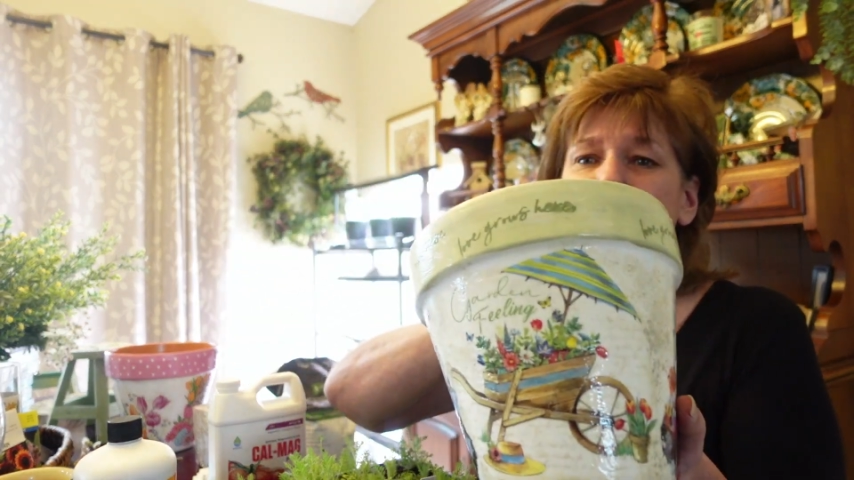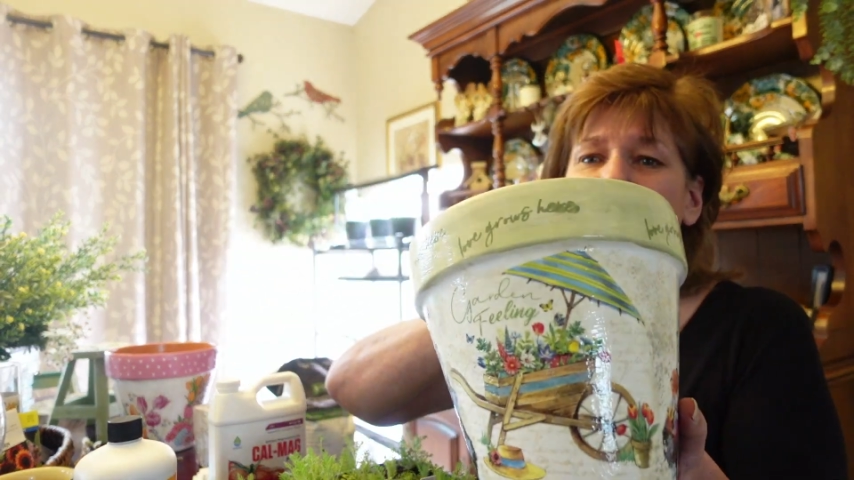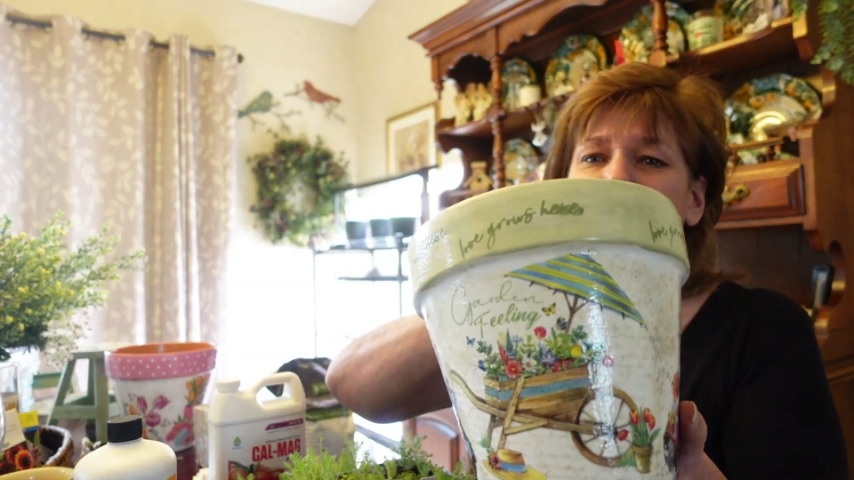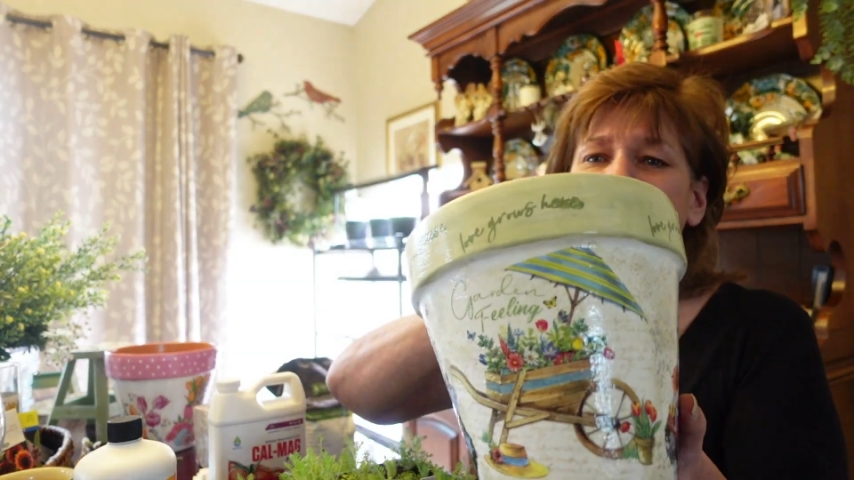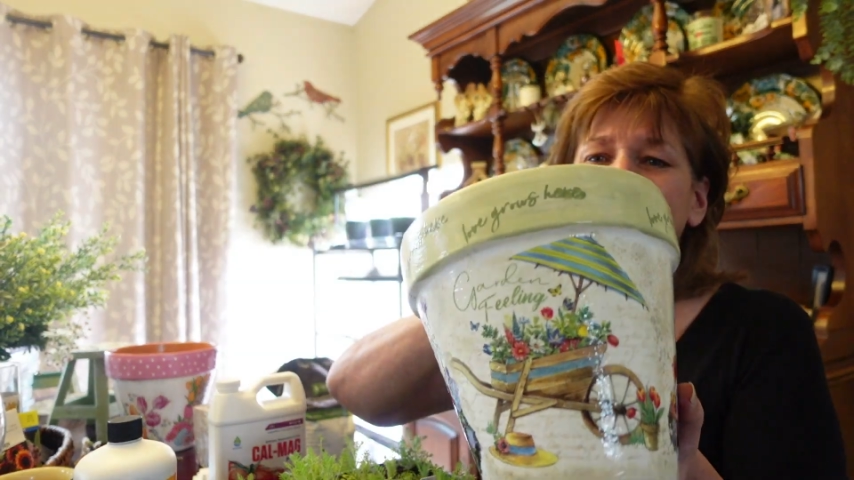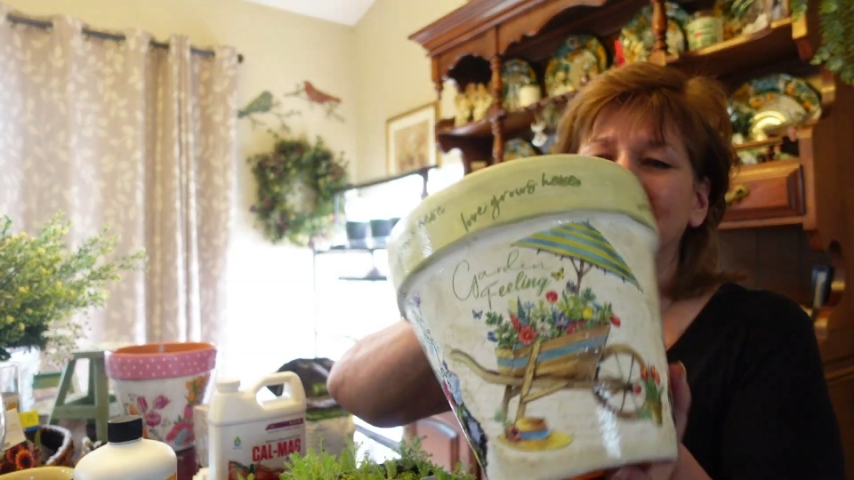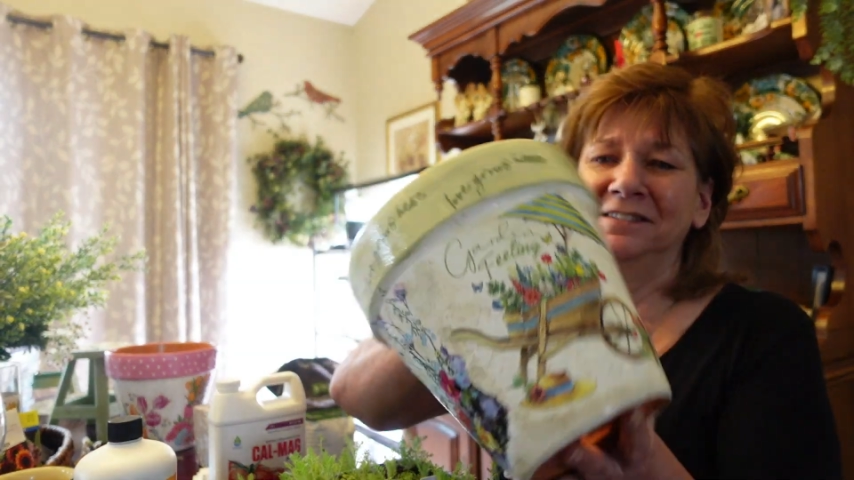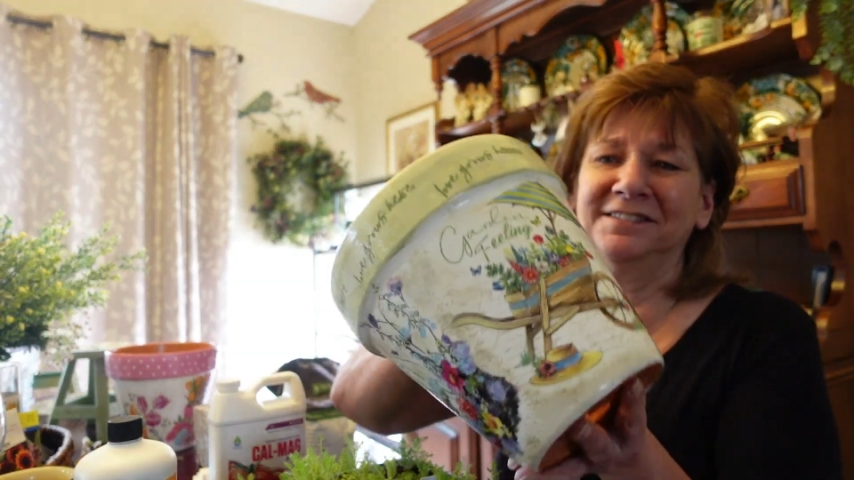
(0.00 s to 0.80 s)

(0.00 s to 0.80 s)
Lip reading: pot.